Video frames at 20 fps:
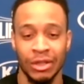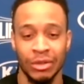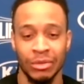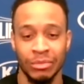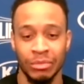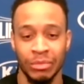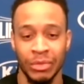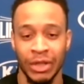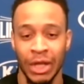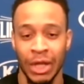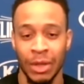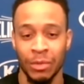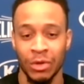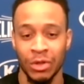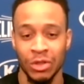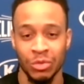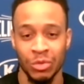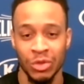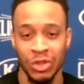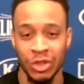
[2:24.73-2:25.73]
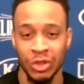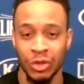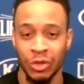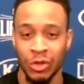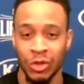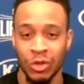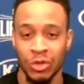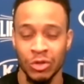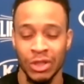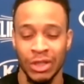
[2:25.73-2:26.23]
being able to switch through
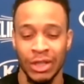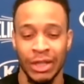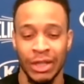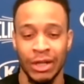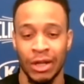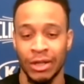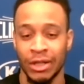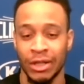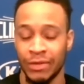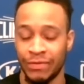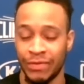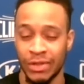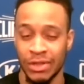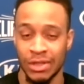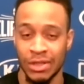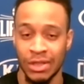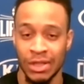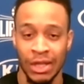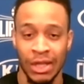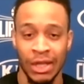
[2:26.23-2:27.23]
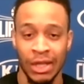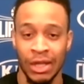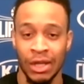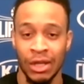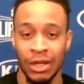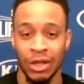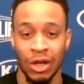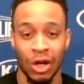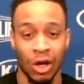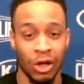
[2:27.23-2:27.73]
those, and then on defense,
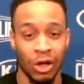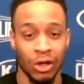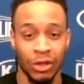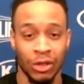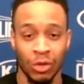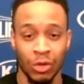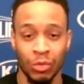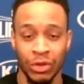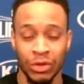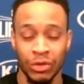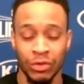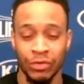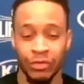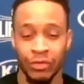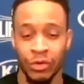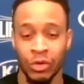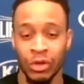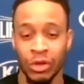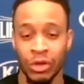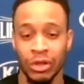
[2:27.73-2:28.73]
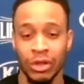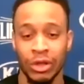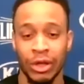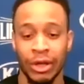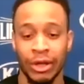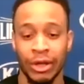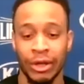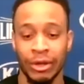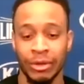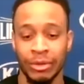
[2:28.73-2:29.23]
guarding the 1-4,
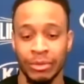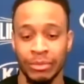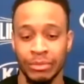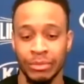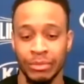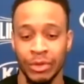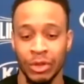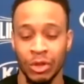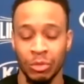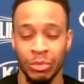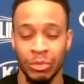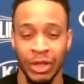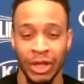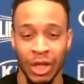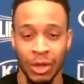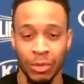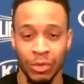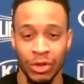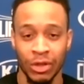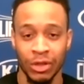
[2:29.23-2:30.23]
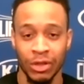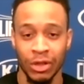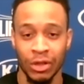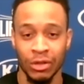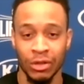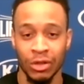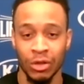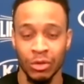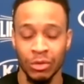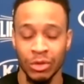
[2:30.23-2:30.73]
being able to
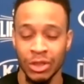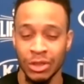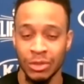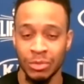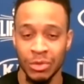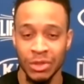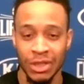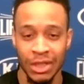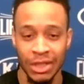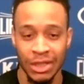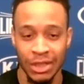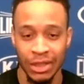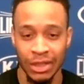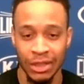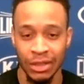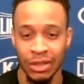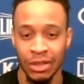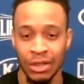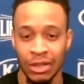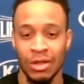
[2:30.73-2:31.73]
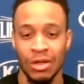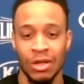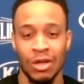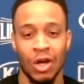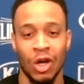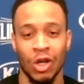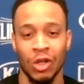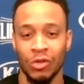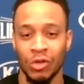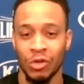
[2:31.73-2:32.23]
know each position,
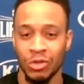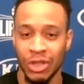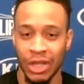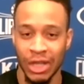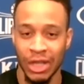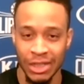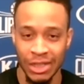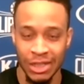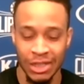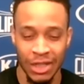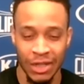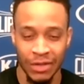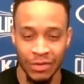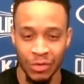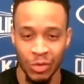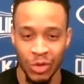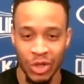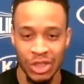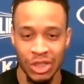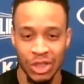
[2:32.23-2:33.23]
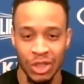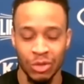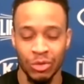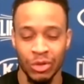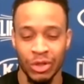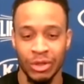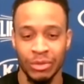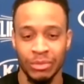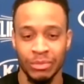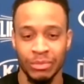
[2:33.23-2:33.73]
all the rotations everywhere.
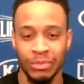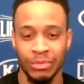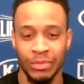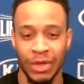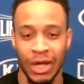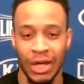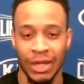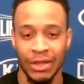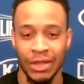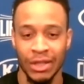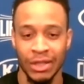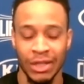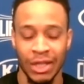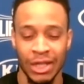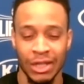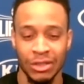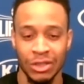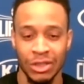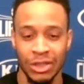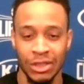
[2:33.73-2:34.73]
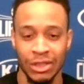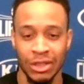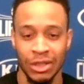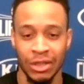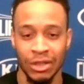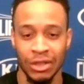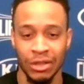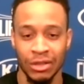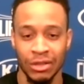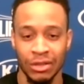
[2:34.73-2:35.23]
So I think that'll just,
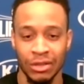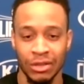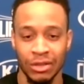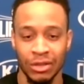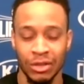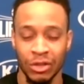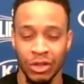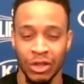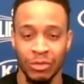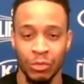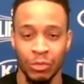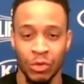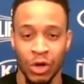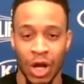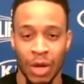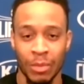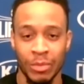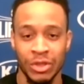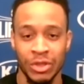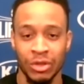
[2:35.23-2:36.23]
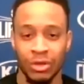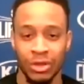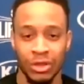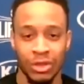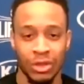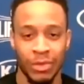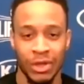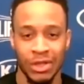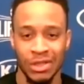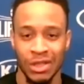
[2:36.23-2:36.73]
give more opportunity to
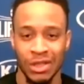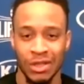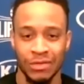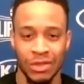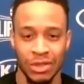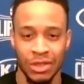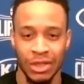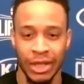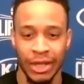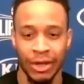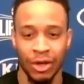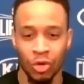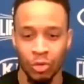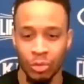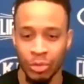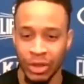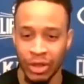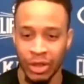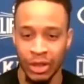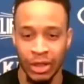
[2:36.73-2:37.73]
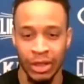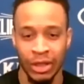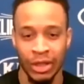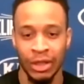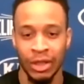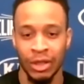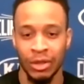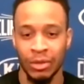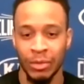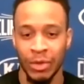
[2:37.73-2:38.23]
myself, just staying open,
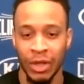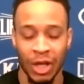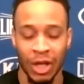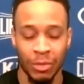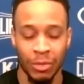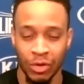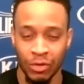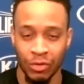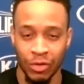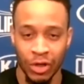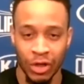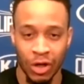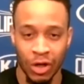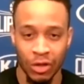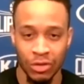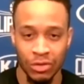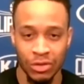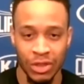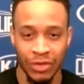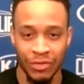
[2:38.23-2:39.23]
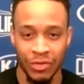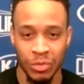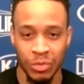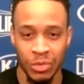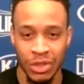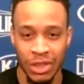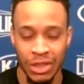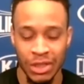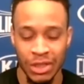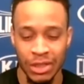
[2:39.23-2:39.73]
being able to run all those different
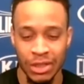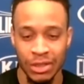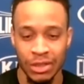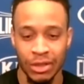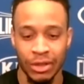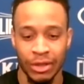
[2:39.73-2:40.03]
positions.